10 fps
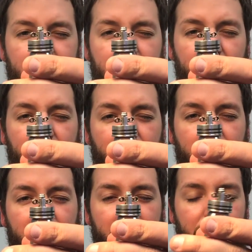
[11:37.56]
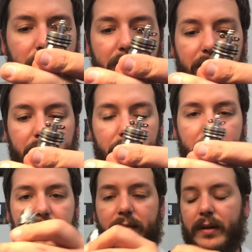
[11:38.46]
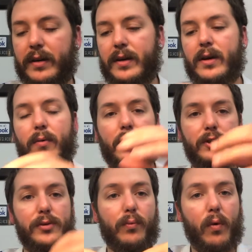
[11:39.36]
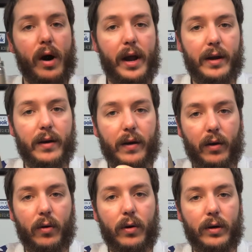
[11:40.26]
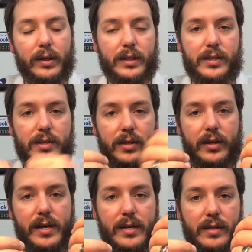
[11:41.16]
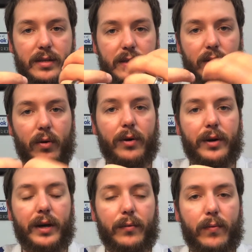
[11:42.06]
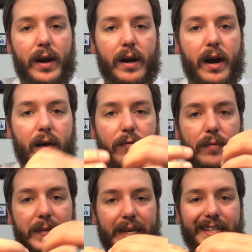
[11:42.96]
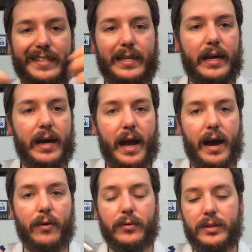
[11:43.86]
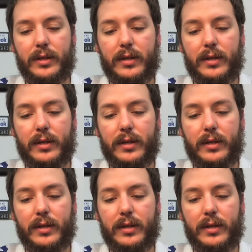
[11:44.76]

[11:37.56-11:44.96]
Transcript: They're looking pretty good, pretty even. What you want on a coil is the coil getting red hot from the inside out.